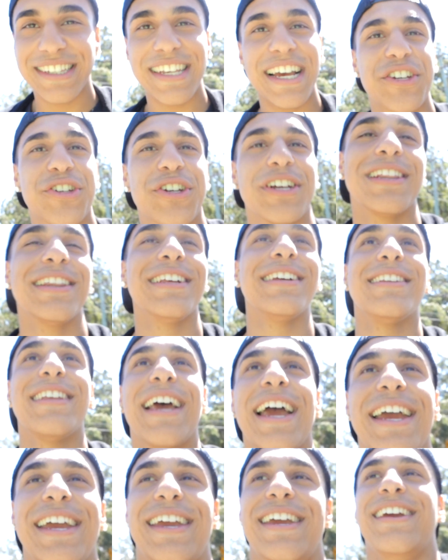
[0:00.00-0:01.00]
actually a lit
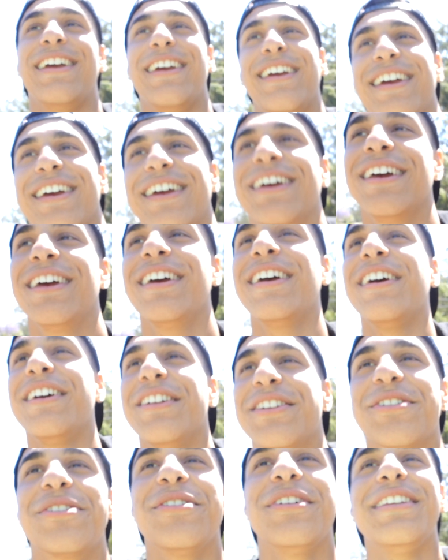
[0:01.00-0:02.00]
day.
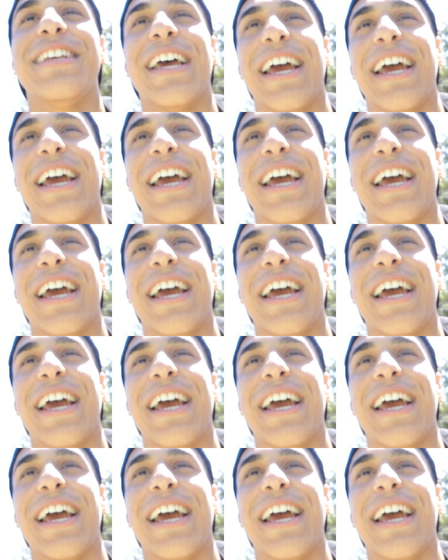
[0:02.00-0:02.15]
It's a good